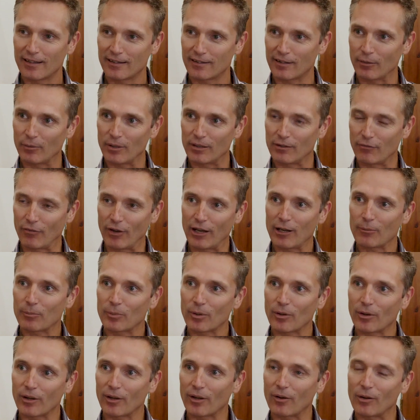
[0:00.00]
So we
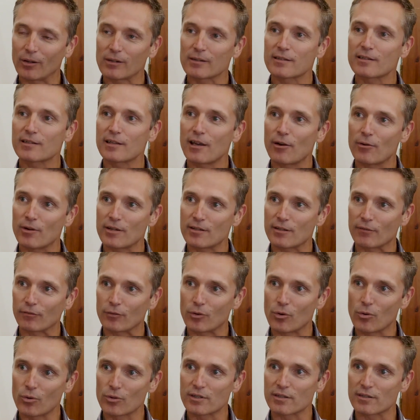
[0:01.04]
developed a, a whole series of
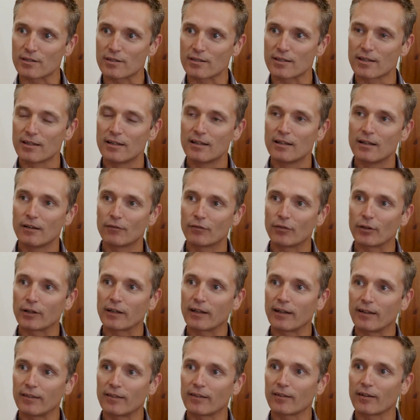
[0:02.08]
courses for
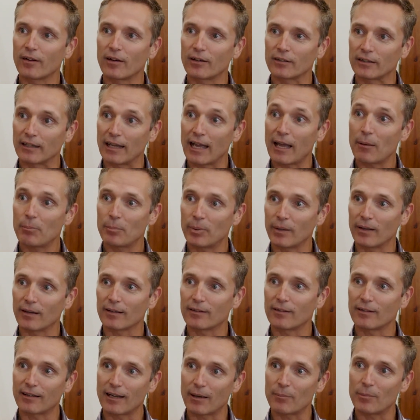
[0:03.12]
kids on gap year
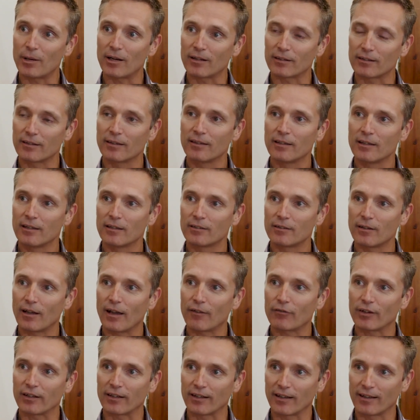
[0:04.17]
to come out to
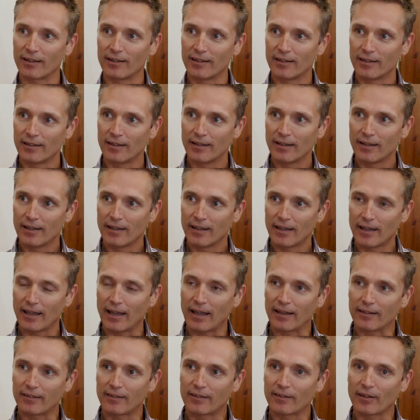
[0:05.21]
Africa,
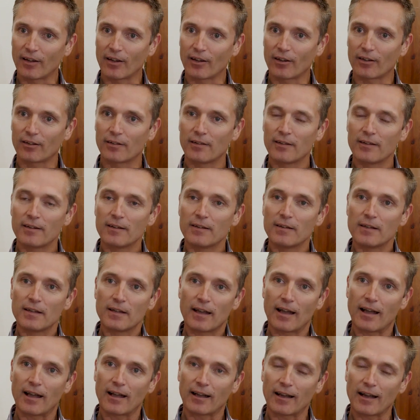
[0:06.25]
and so
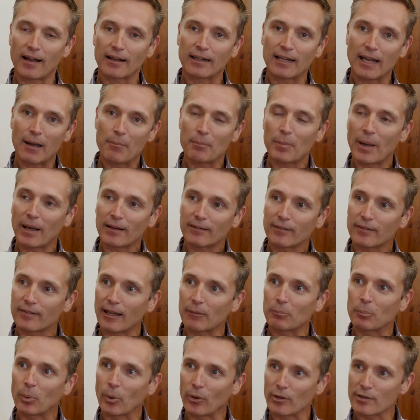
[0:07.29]
I, I come back to
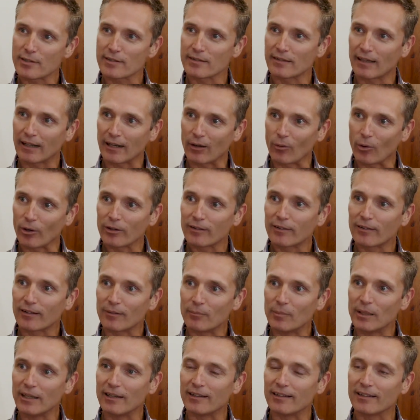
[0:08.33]
that person that I wanted
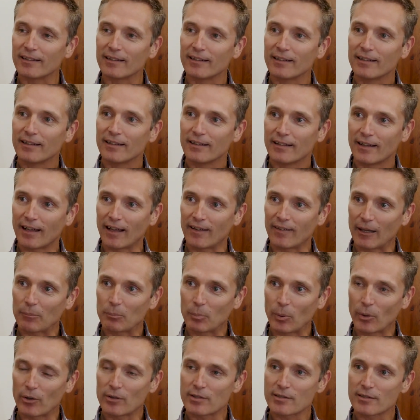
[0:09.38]
to meet and
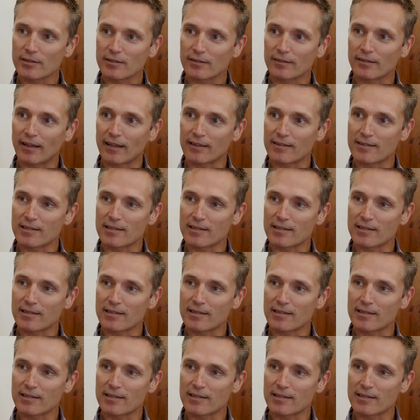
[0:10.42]
that person, that